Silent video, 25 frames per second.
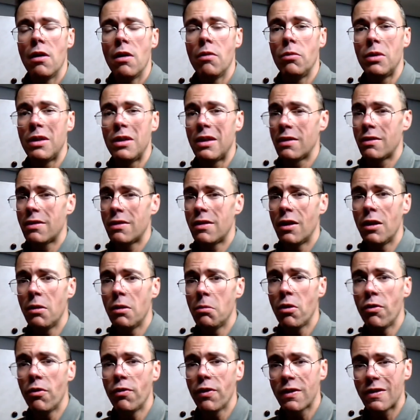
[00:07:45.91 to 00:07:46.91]
with a
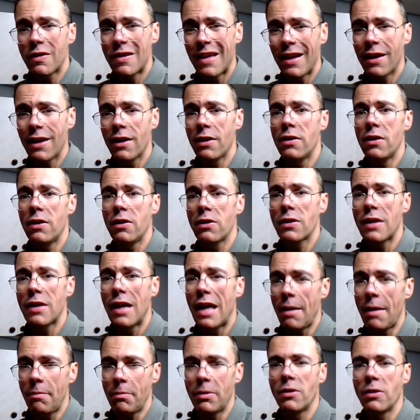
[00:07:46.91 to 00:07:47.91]
terrible fatalities
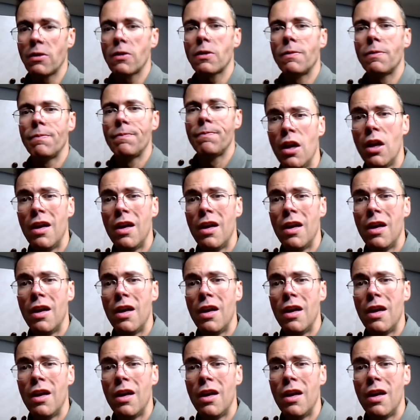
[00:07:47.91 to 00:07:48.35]
happens.